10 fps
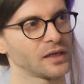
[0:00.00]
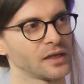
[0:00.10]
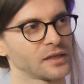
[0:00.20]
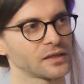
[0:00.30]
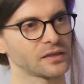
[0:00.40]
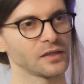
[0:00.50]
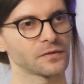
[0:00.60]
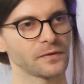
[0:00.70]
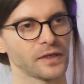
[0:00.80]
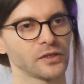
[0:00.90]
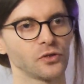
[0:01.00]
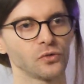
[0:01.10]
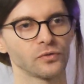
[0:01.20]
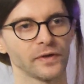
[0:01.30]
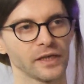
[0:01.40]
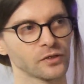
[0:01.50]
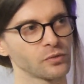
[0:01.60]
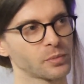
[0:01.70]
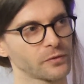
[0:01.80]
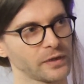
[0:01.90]
That is fine-tuned via
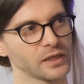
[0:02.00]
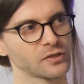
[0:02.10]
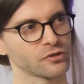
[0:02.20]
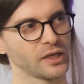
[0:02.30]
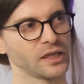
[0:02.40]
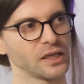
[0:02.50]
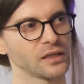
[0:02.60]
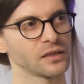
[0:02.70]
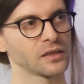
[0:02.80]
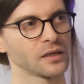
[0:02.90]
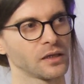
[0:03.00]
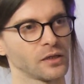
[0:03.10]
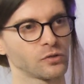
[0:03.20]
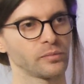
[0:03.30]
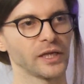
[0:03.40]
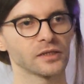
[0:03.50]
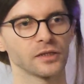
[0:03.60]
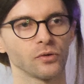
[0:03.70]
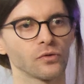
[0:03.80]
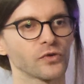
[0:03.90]
supervised training to
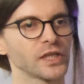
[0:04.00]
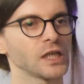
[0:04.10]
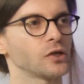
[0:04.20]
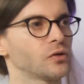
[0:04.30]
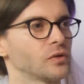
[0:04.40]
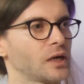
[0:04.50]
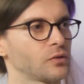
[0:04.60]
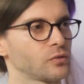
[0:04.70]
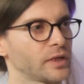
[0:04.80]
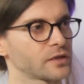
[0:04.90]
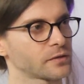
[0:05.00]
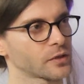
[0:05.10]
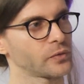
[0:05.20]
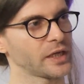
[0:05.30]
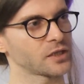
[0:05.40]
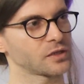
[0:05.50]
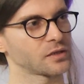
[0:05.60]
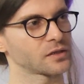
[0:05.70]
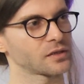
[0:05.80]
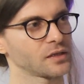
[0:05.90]
basically already know how to answer
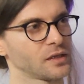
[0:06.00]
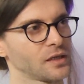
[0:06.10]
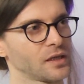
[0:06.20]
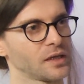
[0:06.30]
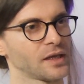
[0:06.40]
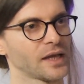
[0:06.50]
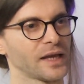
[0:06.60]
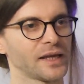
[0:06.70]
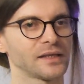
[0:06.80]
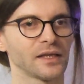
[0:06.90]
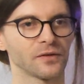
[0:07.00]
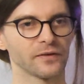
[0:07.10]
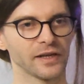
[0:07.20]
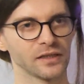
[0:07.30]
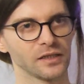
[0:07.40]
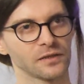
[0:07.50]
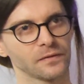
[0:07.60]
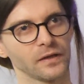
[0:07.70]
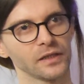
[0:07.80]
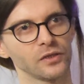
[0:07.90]
questions. And then via this
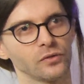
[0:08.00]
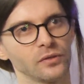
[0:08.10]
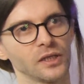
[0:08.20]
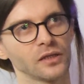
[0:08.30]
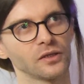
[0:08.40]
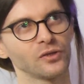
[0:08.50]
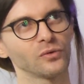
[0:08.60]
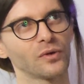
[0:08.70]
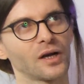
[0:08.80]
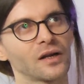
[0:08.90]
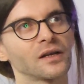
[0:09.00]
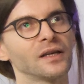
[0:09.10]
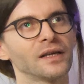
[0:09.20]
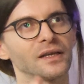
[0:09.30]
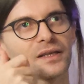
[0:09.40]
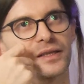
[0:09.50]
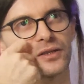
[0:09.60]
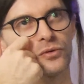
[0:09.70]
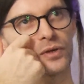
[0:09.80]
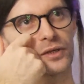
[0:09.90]
fine-tuning, you
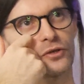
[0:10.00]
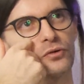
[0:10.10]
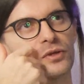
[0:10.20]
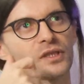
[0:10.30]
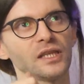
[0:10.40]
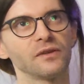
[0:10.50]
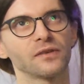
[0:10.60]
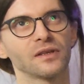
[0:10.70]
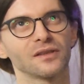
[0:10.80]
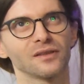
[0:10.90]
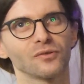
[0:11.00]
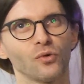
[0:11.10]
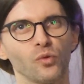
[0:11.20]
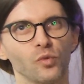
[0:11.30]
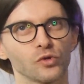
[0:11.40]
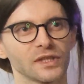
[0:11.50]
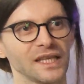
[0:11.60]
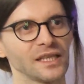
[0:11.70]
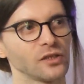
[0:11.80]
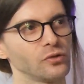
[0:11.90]
are not even almost
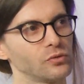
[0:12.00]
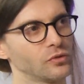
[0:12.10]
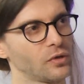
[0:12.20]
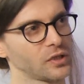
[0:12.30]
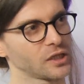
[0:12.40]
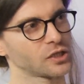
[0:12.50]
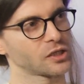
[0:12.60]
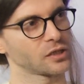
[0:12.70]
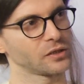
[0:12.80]
adding new knowledge.